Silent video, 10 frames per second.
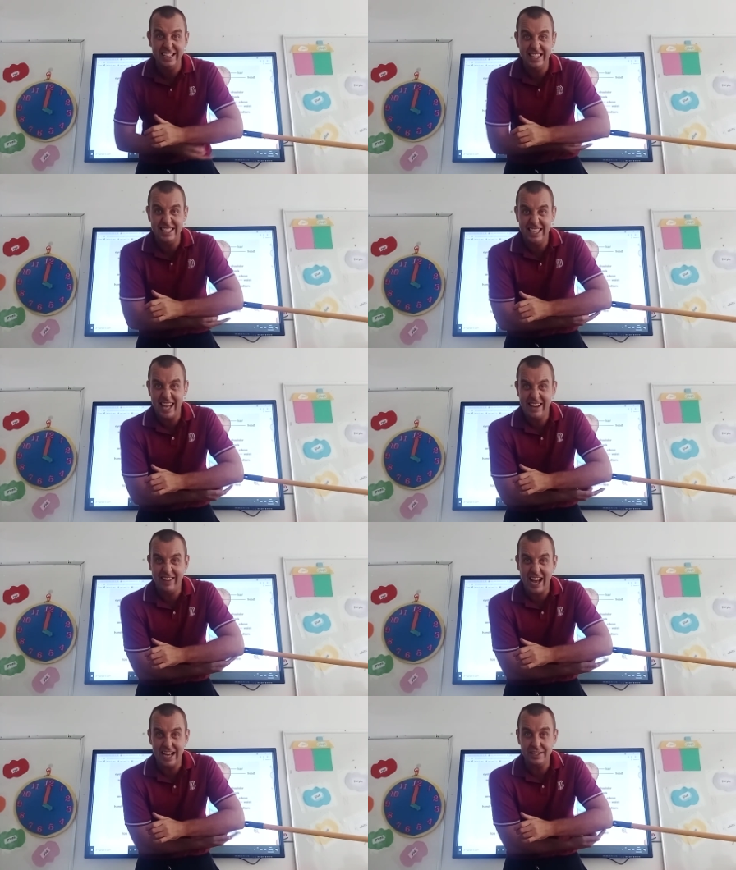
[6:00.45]
You see
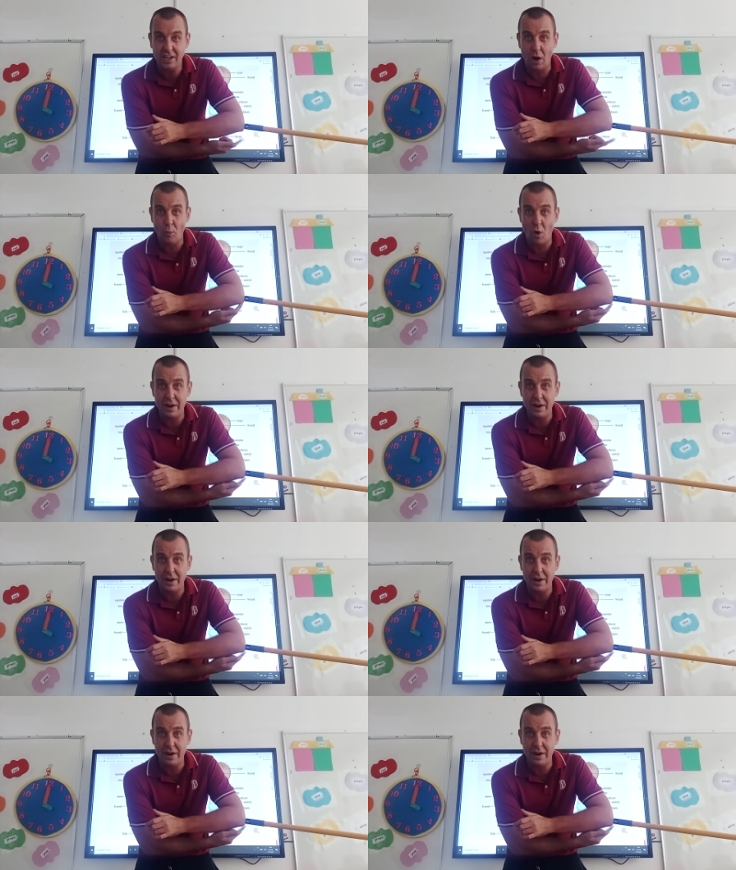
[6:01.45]
then, guys, you got one